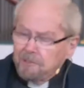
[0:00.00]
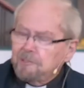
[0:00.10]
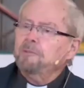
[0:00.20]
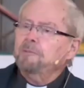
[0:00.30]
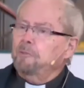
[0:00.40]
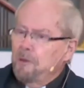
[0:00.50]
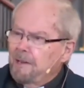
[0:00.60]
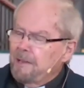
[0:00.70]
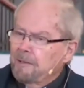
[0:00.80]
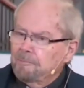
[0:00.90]
Yes,
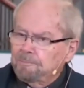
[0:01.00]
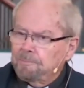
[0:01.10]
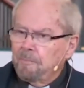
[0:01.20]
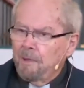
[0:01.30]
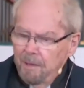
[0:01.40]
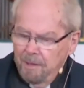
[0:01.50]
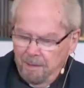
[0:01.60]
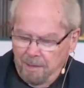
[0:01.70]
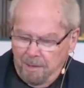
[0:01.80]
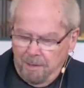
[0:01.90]
really.
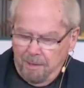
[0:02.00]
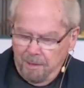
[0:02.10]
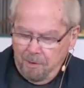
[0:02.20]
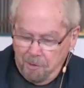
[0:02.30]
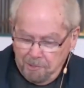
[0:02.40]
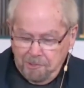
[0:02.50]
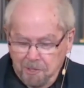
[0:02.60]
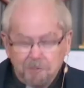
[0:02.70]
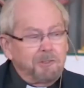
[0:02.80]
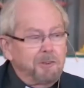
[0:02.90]

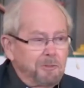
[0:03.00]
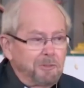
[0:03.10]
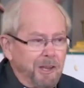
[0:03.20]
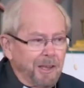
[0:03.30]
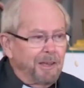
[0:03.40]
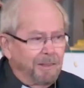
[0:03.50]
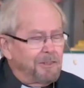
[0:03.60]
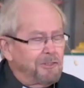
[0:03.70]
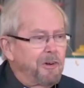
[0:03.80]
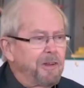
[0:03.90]
Christians do
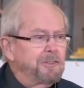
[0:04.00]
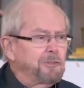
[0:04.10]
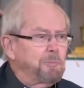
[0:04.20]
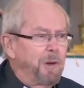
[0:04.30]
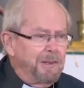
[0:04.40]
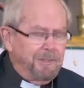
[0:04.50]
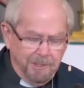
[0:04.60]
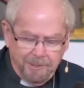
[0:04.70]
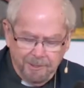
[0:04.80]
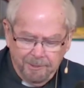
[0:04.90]
sing in the strangest
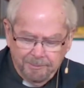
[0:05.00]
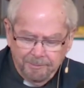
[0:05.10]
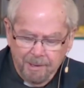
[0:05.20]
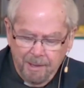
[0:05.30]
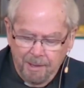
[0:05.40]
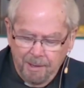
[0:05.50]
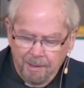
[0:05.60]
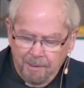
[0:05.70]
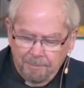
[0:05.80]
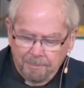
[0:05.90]
places.
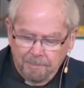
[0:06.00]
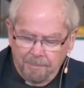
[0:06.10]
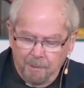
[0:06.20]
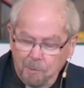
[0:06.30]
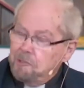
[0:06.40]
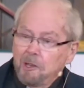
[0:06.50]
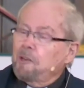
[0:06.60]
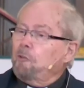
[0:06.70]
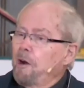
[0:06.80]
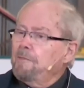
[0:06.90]

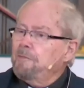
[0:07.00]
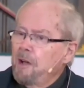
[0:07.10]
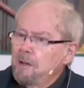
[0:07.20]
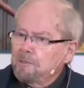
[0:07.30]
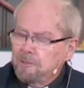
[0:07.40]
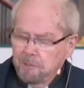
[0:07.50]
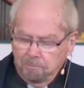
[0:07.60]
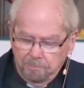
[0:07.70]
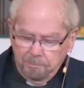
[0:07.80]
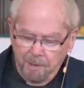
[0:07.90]
We sing in
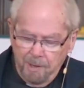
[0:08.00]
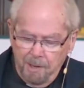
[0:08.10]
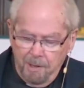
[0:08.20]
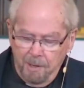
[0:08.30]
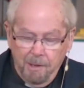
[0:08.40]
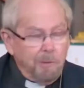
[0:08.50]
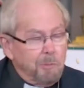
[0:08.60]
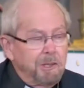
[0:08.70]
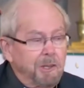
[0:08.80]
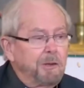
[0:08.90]
graveyards,
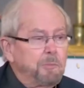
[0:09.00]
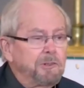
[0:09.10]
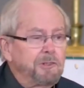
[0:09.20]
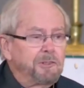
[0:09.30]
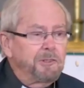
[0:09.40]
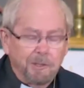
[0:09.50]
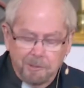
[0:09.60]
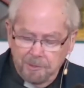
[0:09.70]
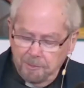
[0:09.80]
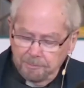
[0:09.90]
and we sing in
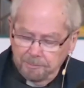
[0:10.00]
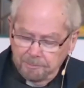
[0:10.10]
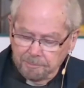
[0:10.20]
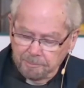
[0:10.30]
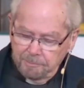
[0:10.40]
prison cells.